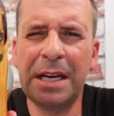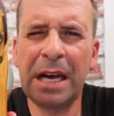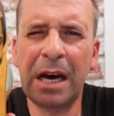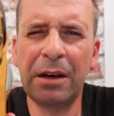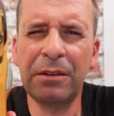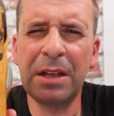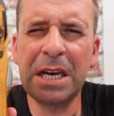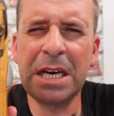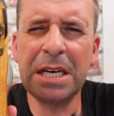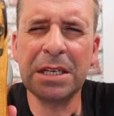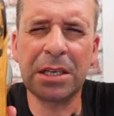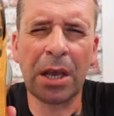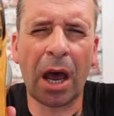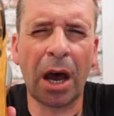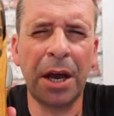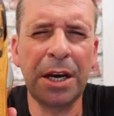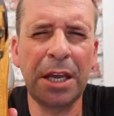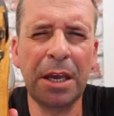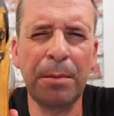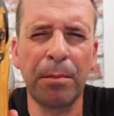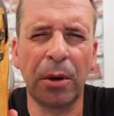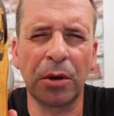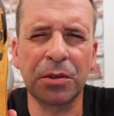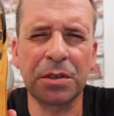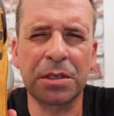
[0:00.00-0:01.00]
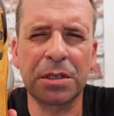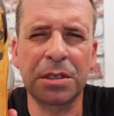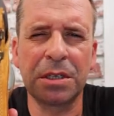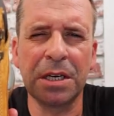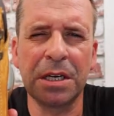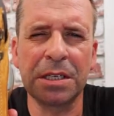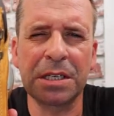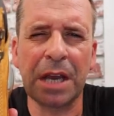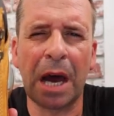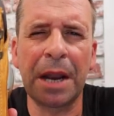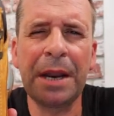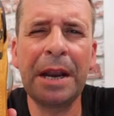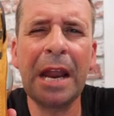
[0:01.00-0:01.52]
Now these honey
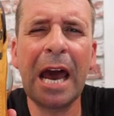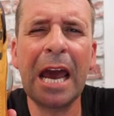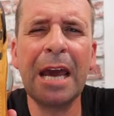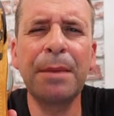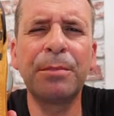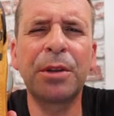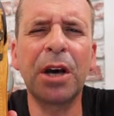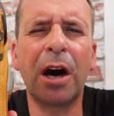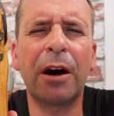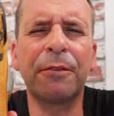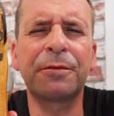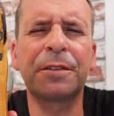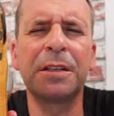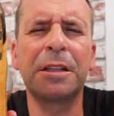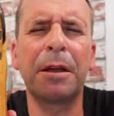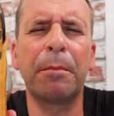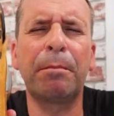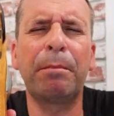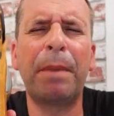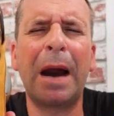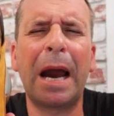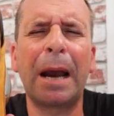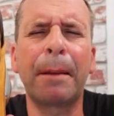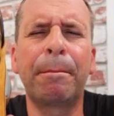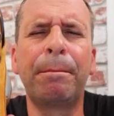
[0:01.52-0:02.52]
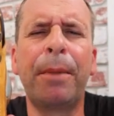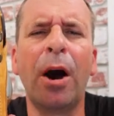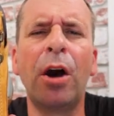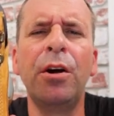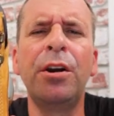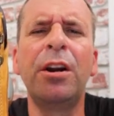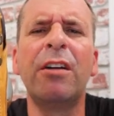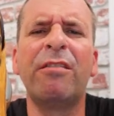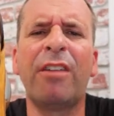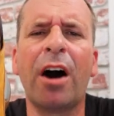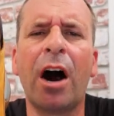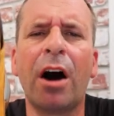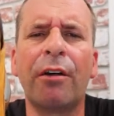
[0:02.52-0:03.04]
monsters are named after the
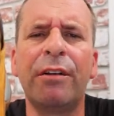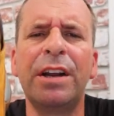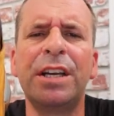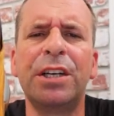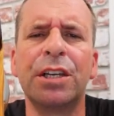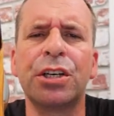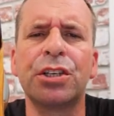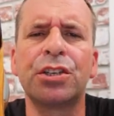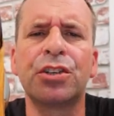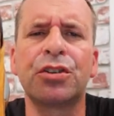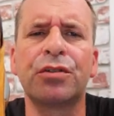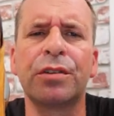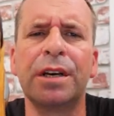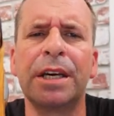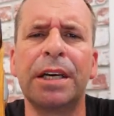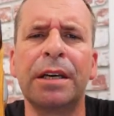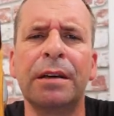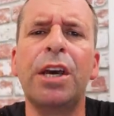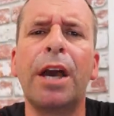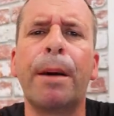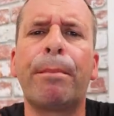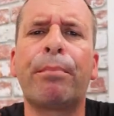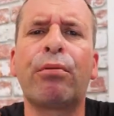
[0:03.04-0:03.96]
backbone of our industry, the